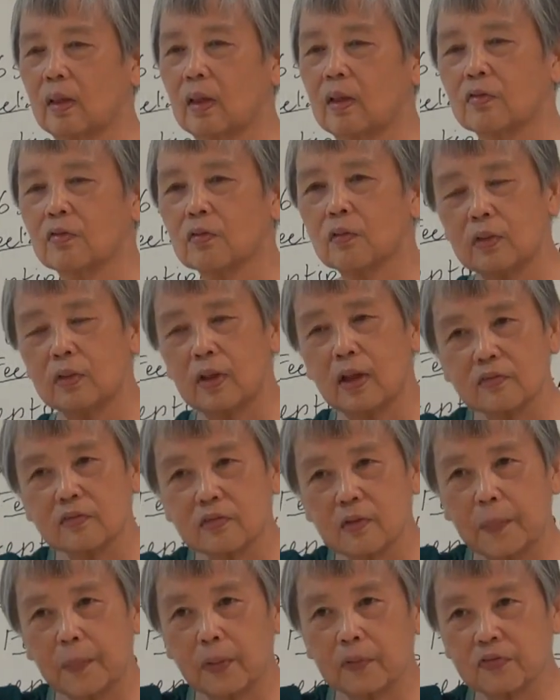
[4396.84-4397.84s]
So there's the
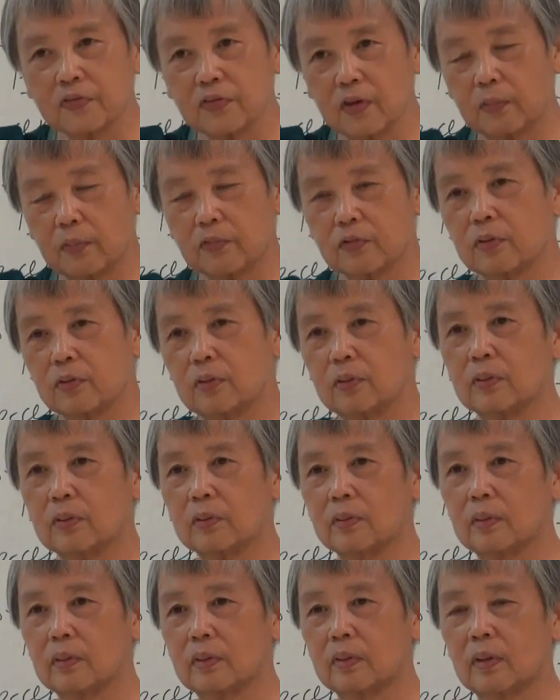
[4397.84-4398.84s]
perception.
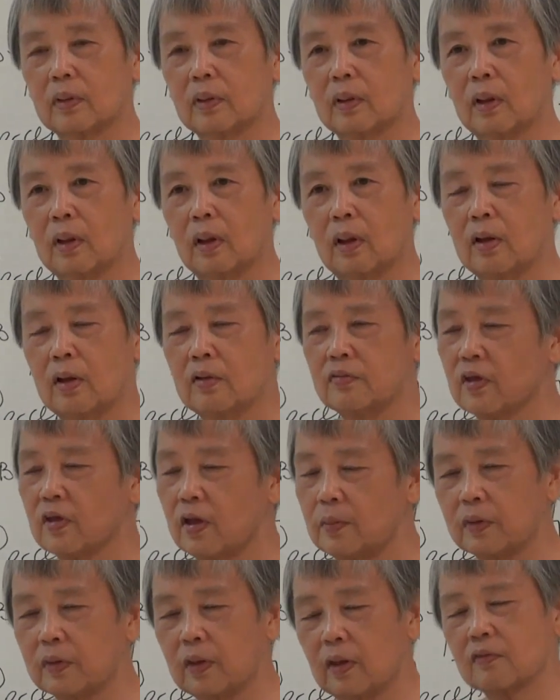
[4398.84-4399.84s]

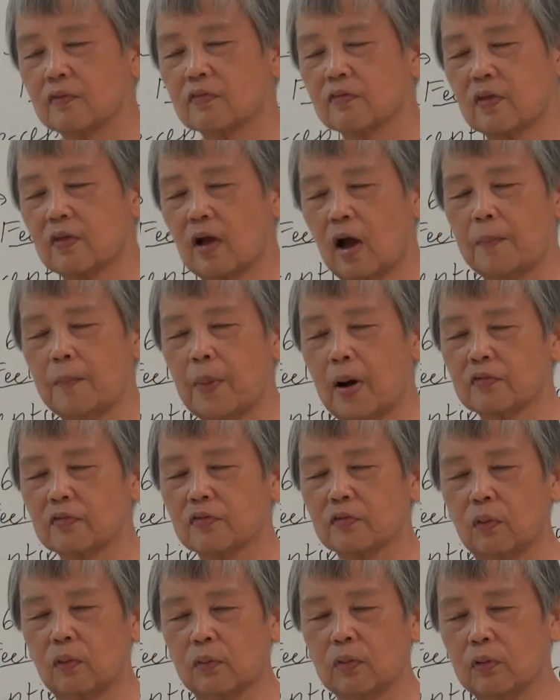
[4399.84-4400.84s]
Same thing, Starbucks,
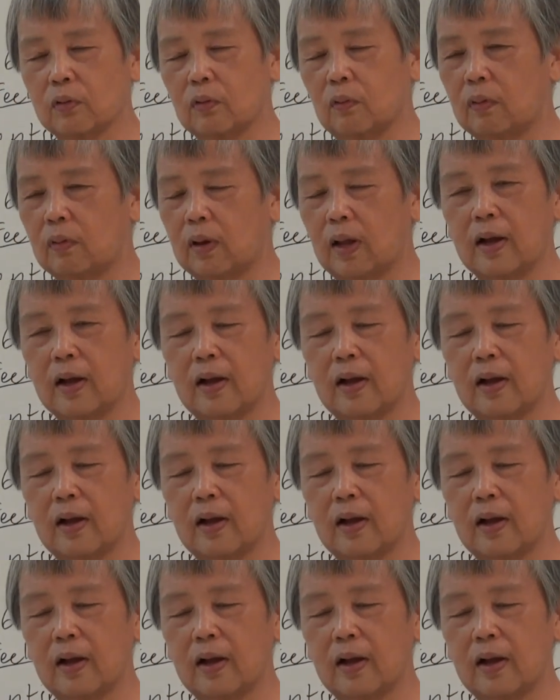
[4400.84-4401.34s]
Coca-Cola,